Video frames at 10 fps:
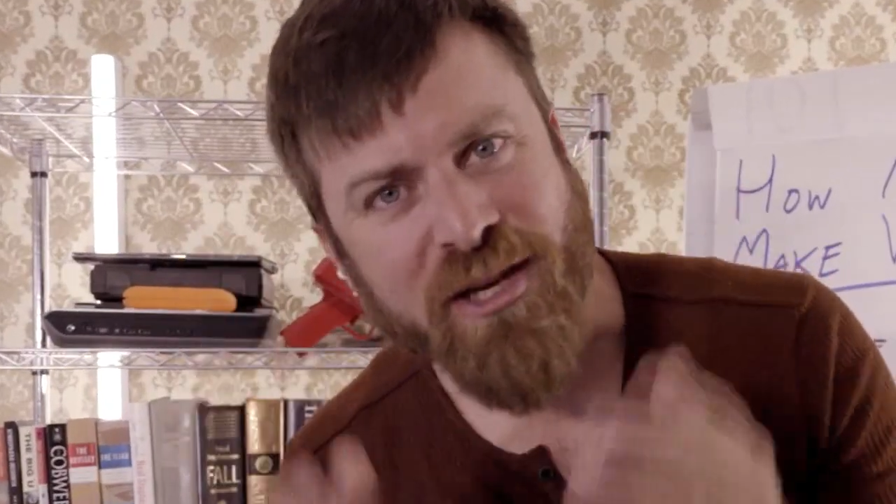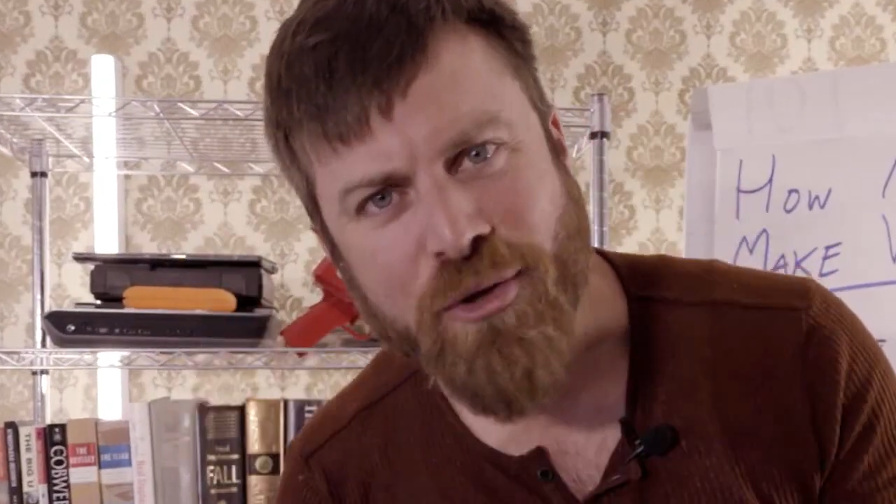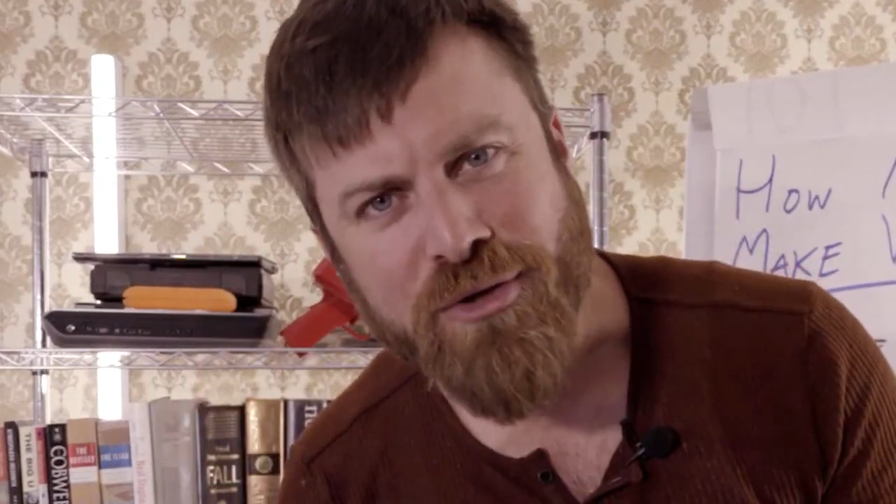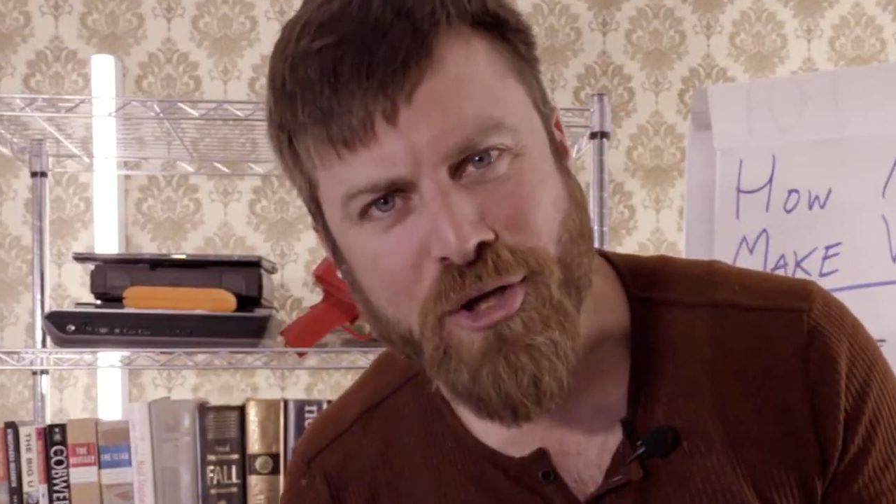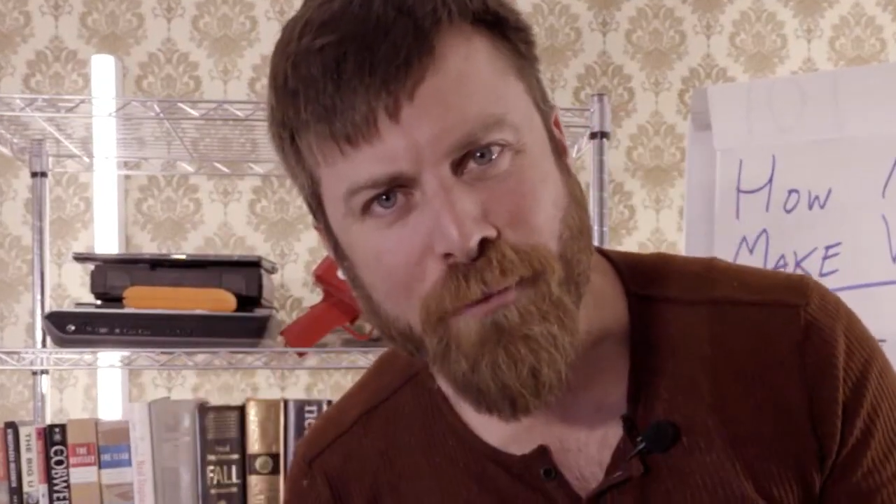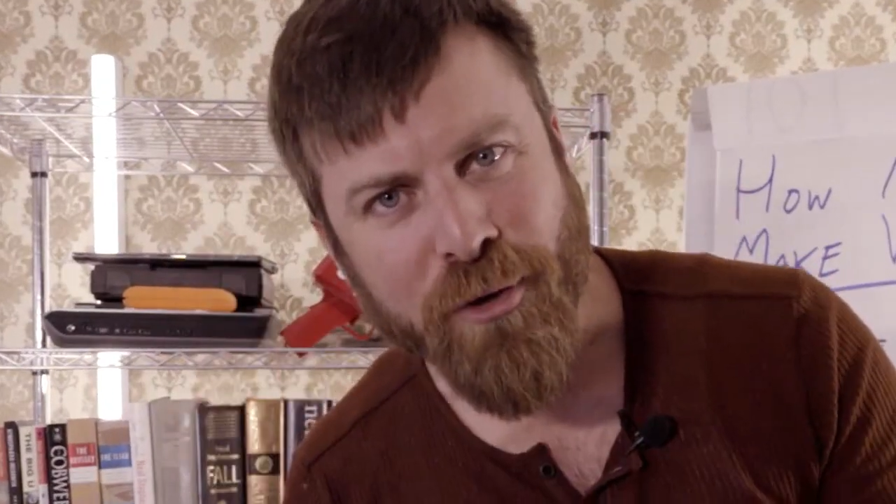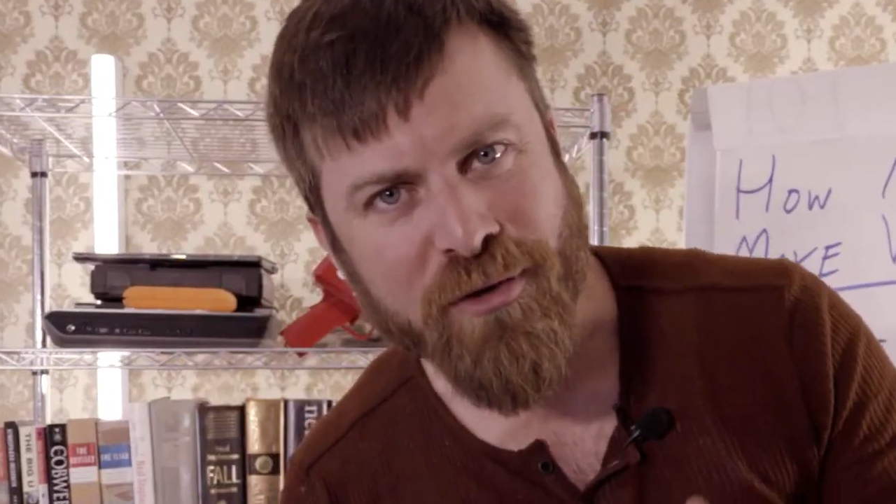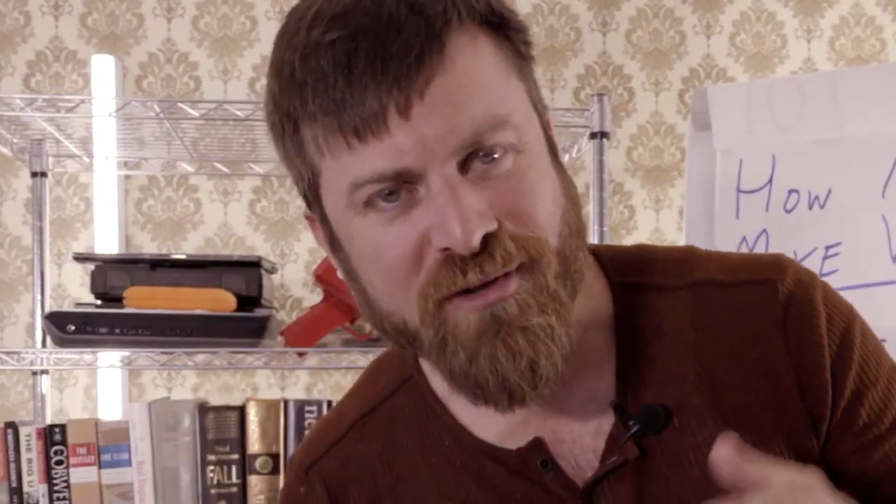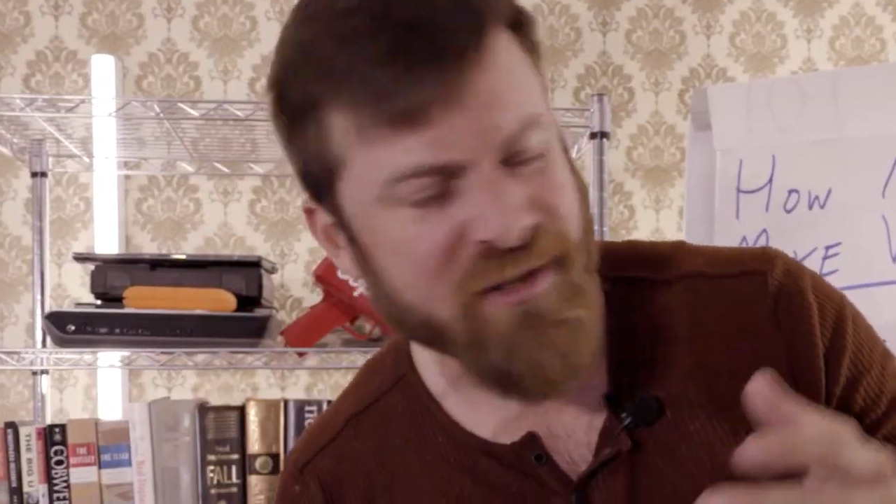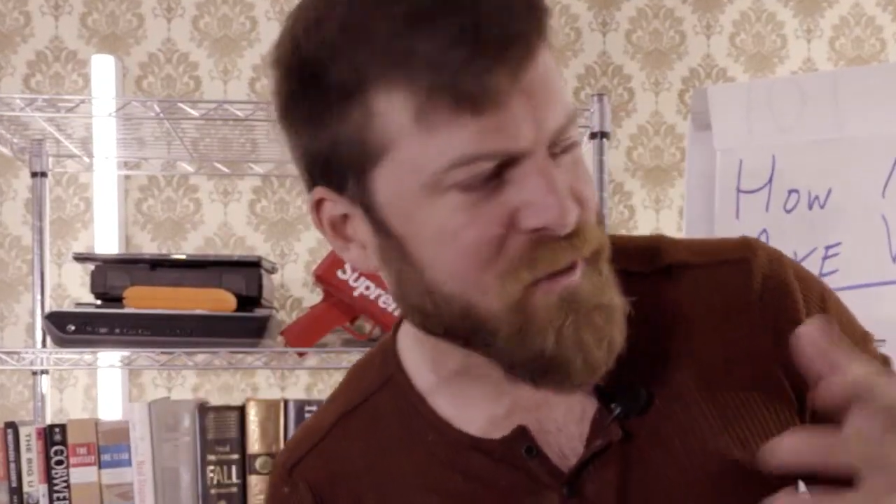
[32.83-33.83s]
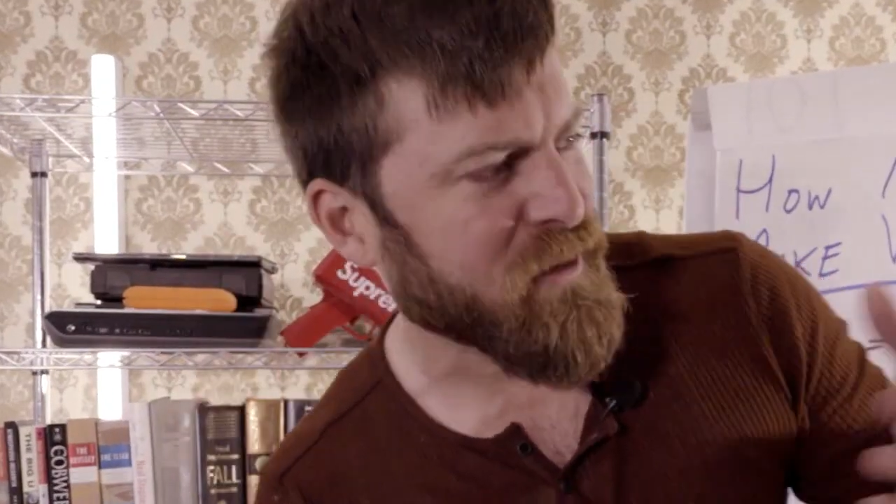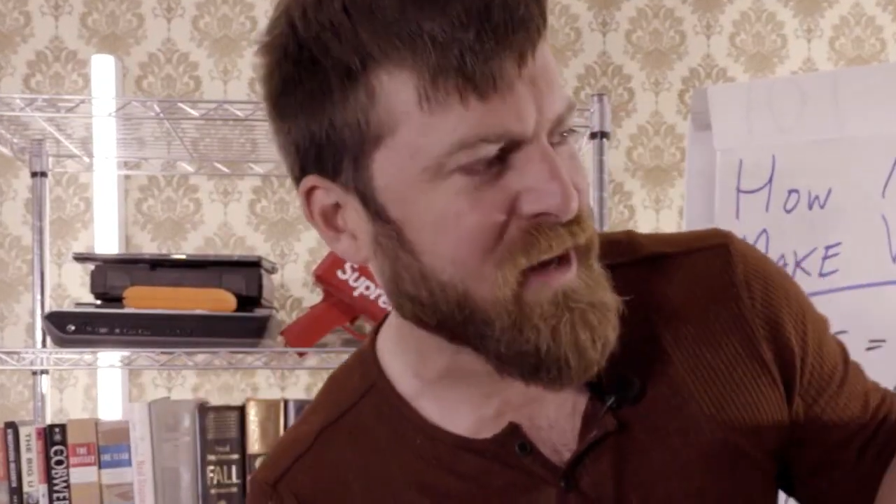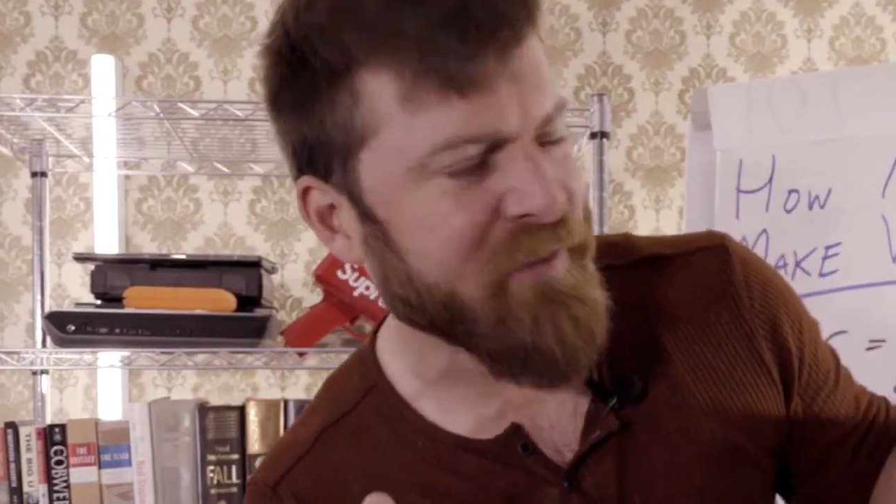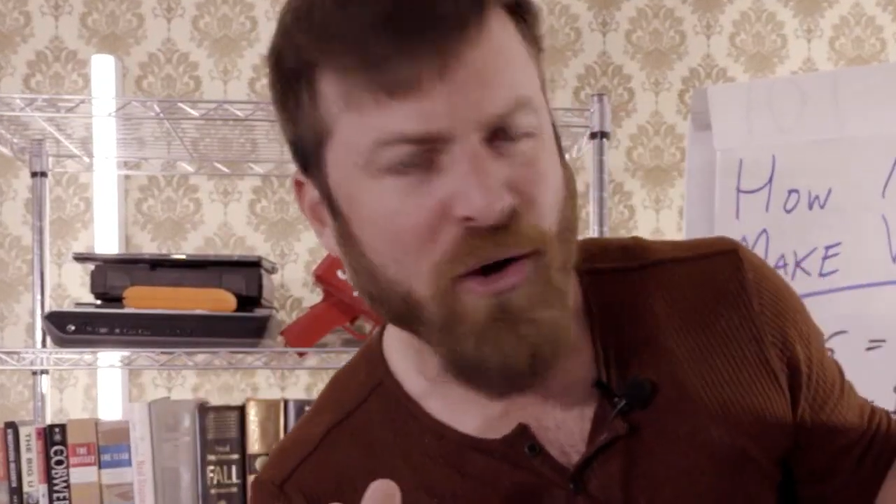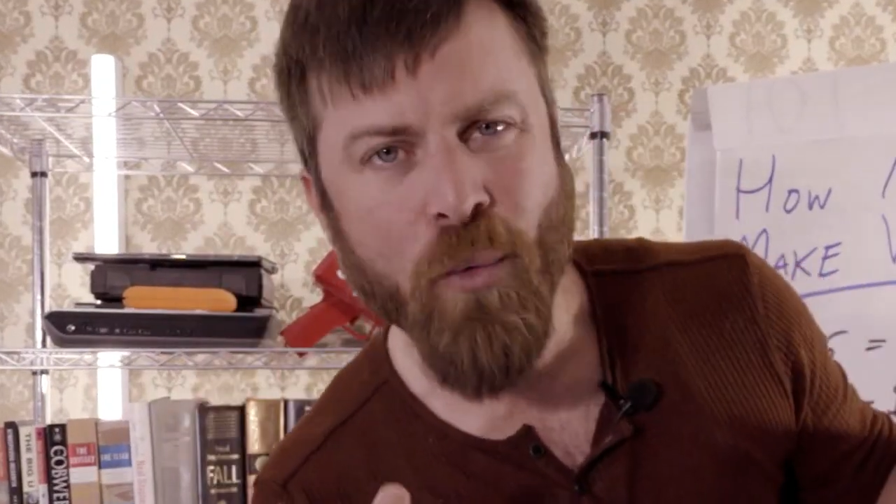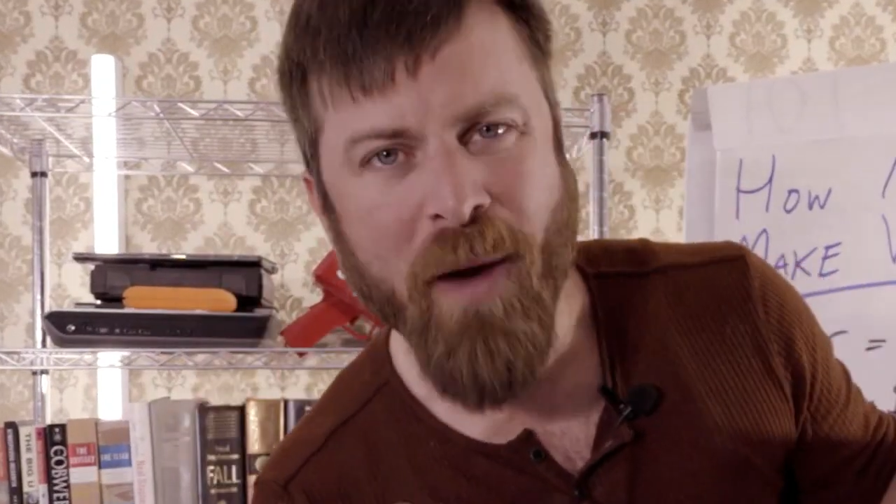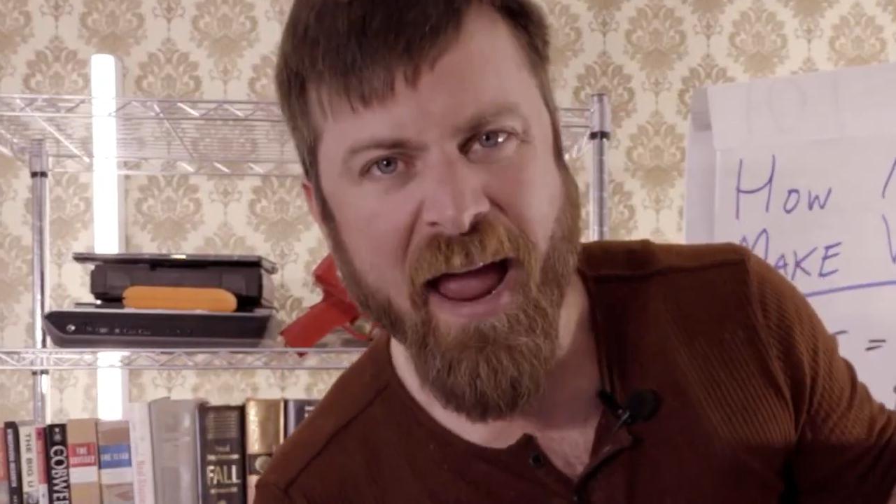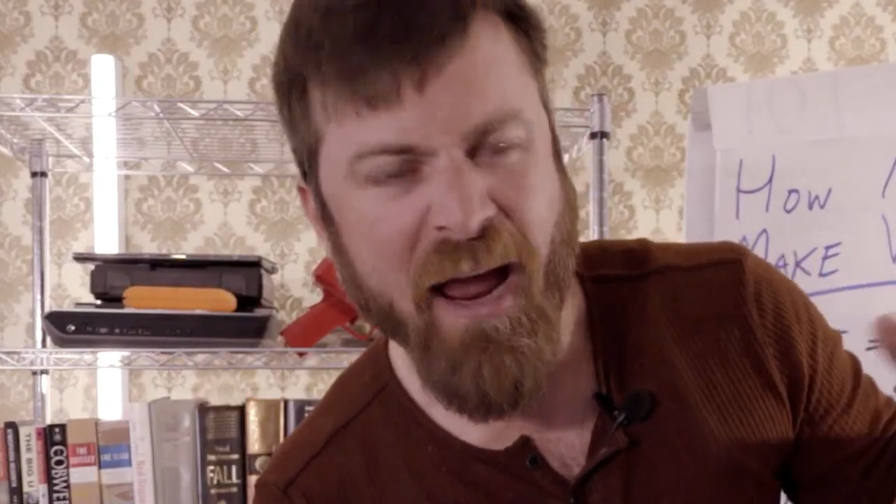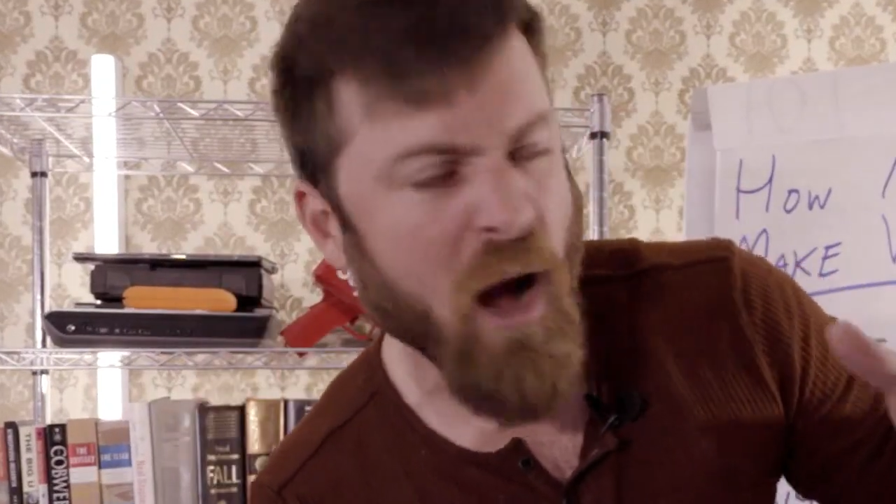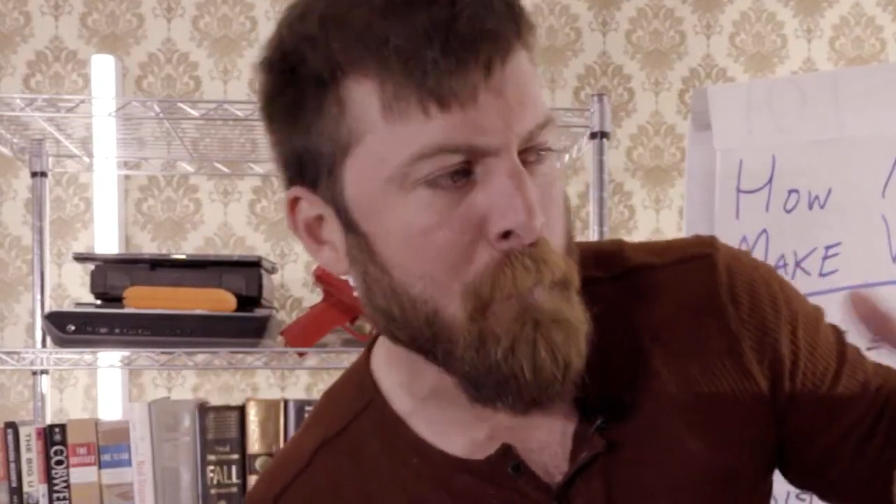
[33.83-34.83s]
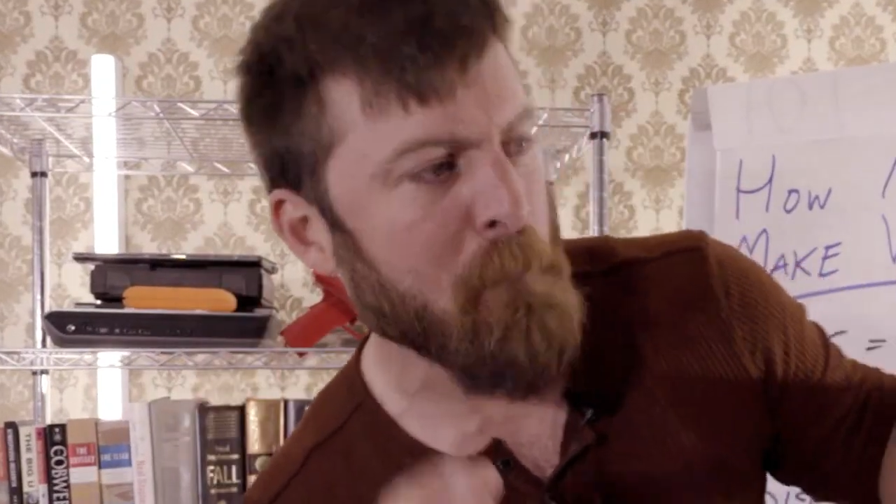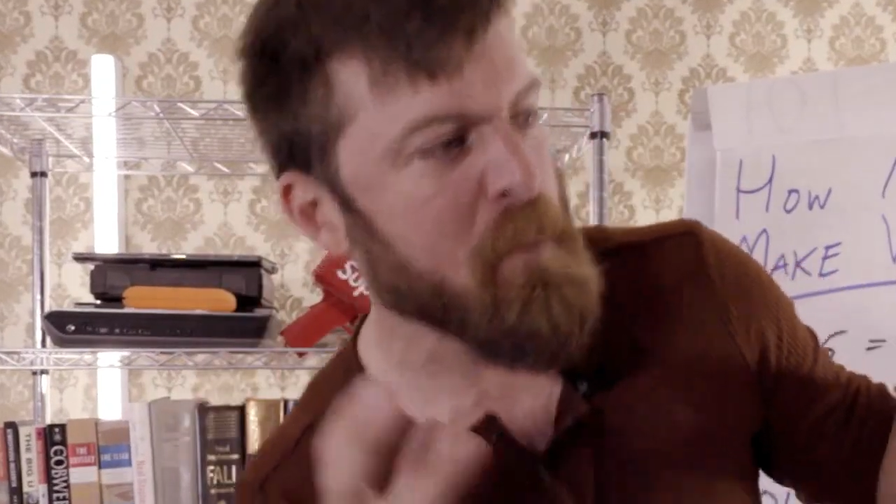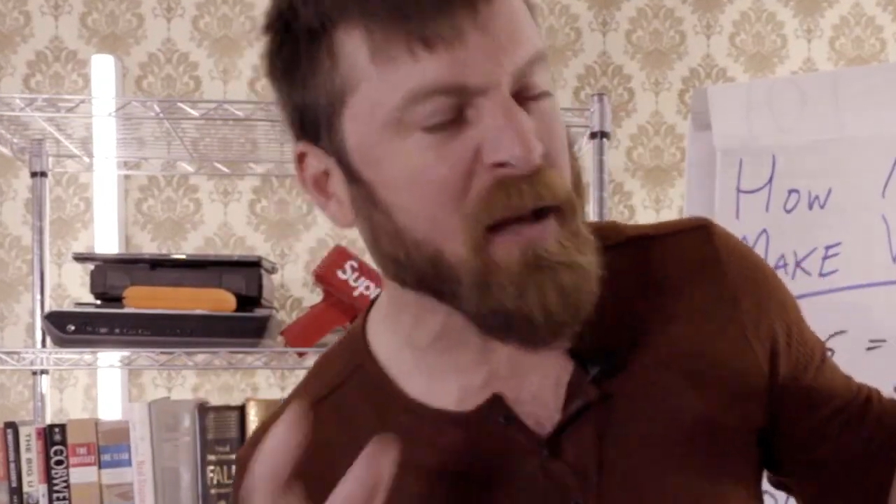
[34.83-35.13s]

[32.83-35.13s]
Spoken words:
YouTubers giving away $1